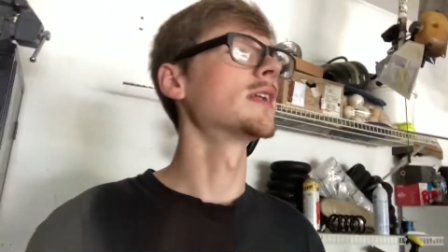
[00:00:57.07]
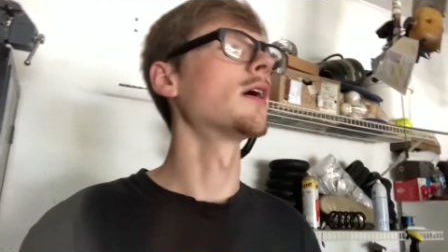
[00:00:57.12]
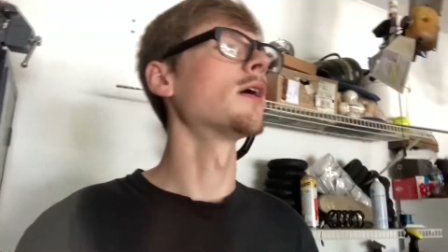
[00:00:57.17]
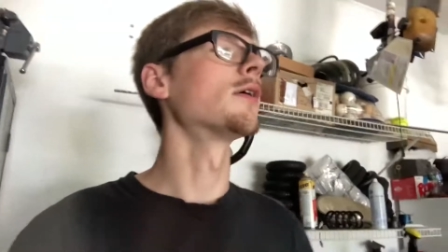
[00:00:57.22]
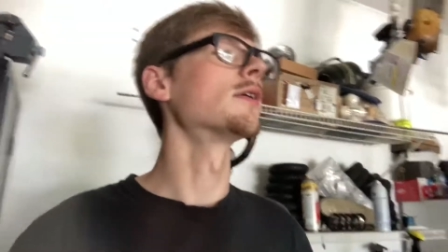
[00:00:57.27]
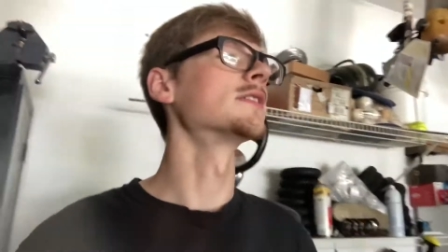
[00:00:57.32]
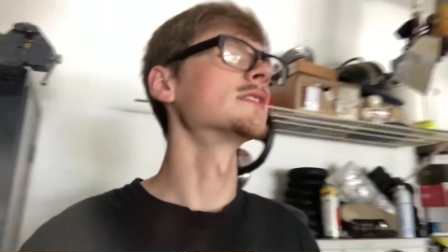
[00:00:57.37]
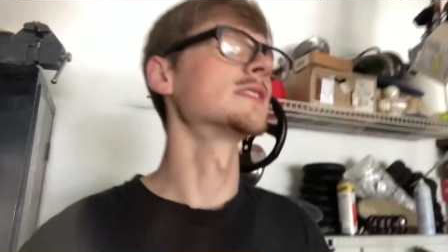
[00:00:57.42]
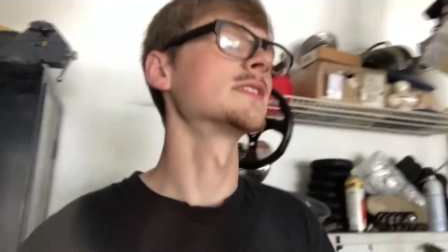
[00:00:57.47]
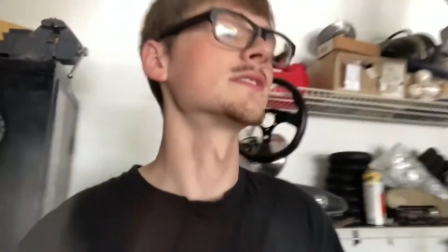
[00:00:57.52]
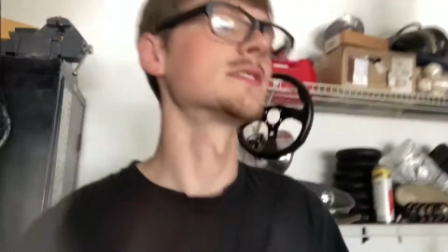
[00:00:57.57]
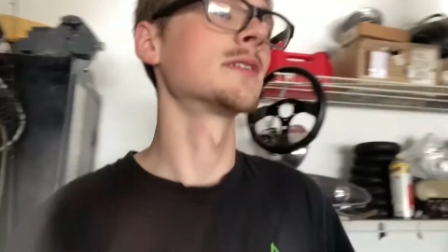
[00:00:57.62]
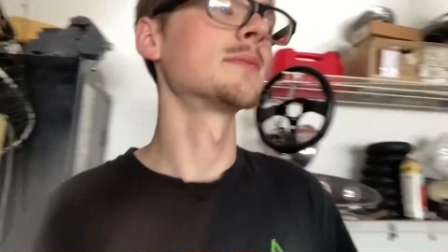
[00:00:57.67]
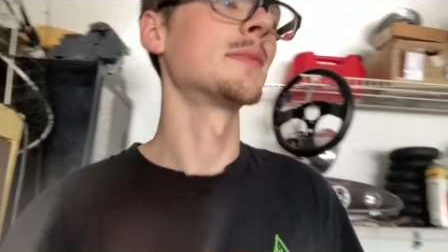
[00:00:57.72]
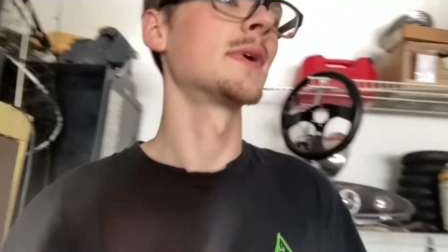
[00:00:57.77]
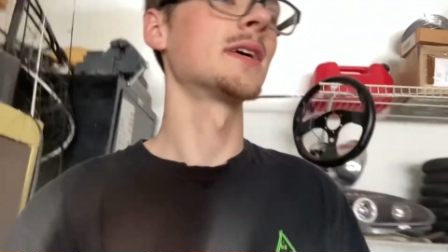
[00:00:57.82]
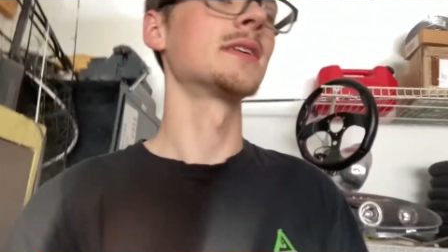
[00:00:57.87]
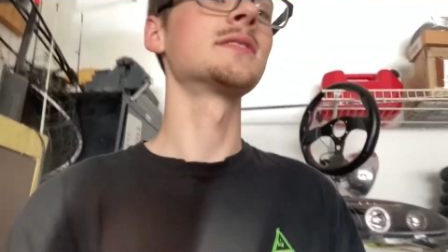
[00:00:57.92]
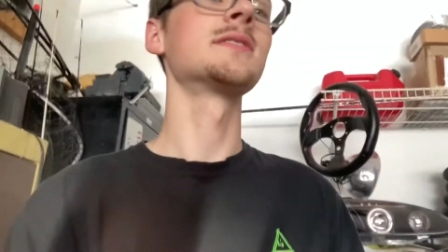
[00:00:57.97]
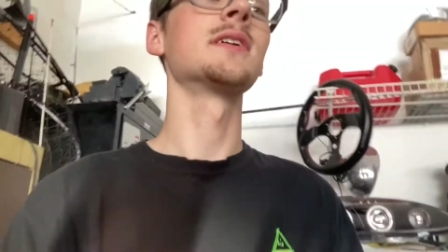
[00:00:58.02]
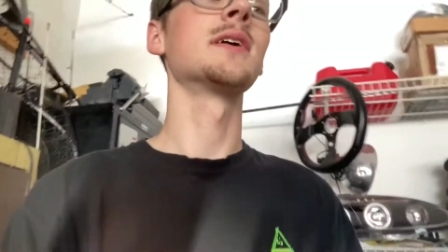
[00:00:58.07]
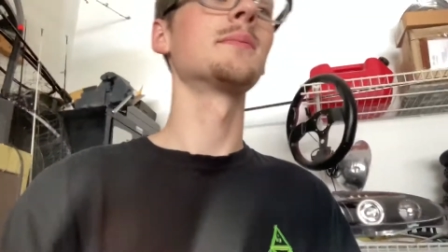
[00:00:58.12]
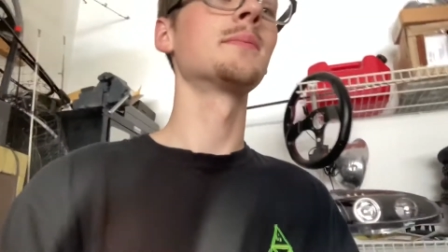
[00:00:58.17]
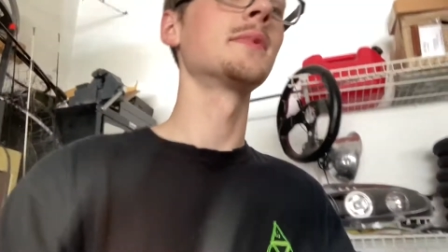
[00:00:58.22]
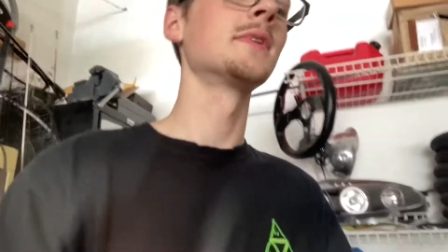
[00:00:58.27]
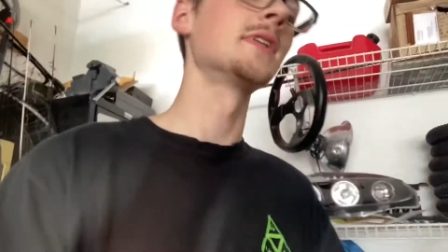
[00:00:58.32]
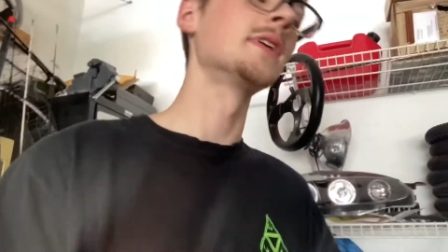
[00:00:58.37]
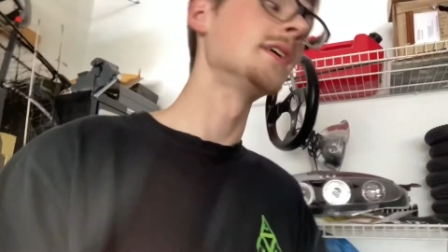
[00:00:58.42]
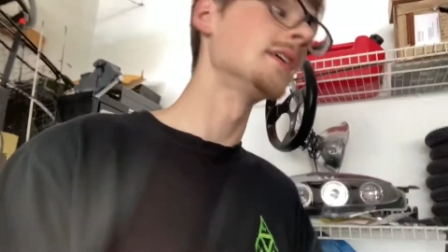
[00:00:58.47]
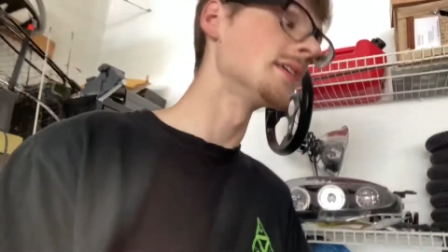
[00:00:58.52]
always ends up messed up
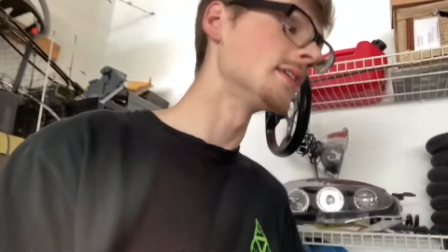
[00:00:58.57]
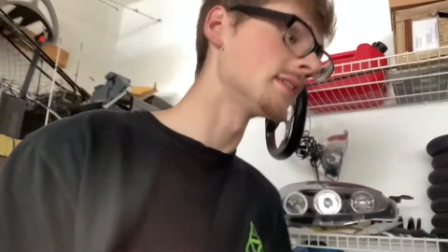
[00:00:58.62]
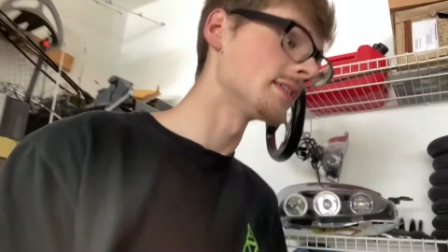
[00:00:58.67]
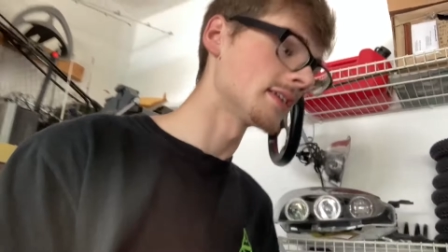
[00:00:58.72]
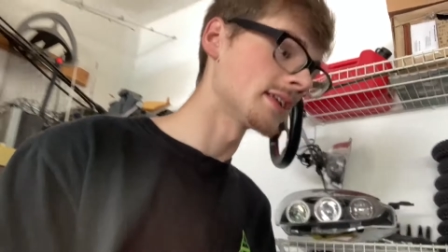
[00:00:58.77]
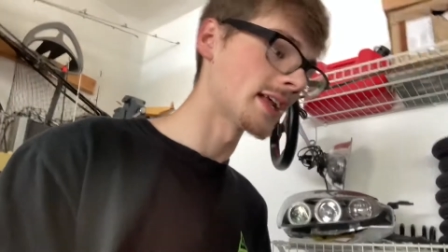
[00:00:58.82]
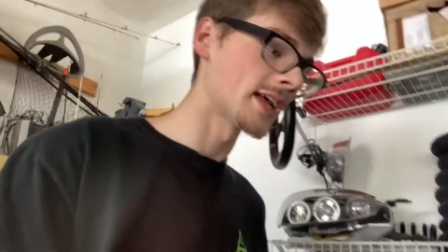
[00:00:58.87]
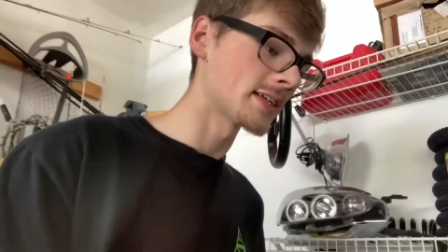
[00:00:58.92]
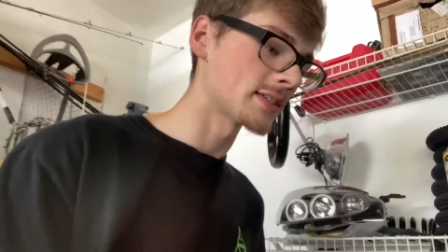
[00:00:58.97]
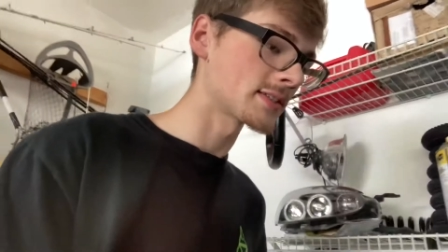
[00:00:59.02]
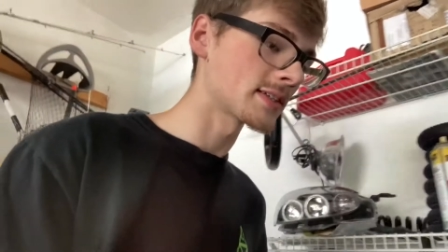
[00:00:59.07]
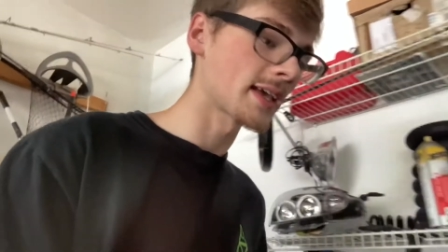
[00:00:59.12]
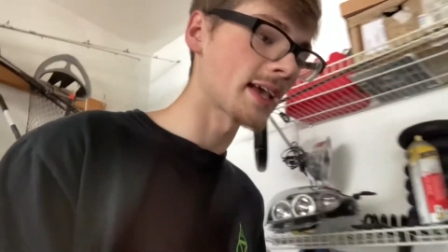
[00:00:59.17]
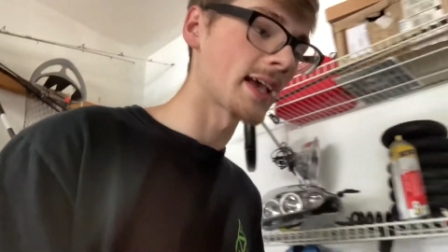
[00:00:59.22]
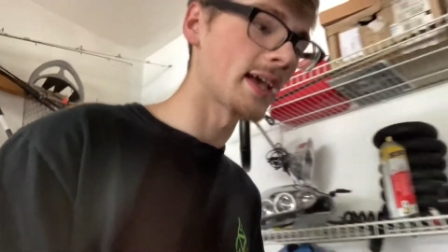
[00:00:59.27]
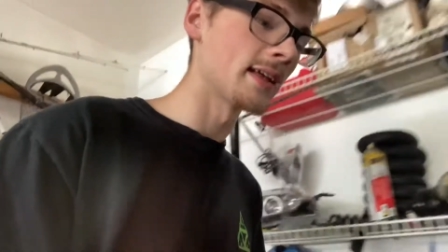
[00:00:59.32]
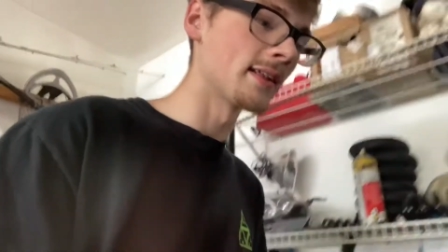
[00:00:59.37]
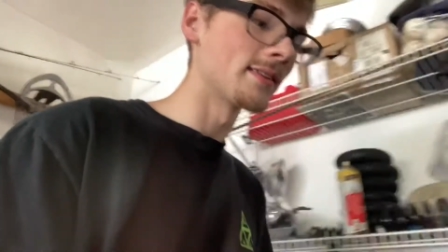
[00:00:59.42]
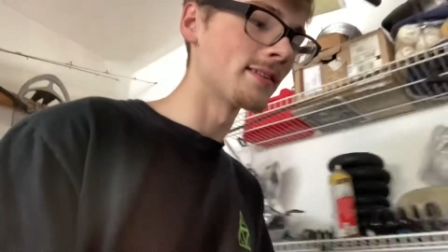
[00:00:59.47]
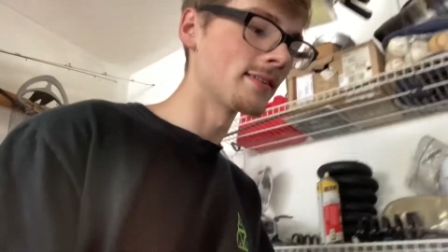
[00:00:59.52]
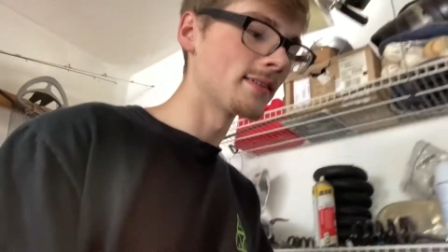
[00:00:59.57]
in the end. And I just can't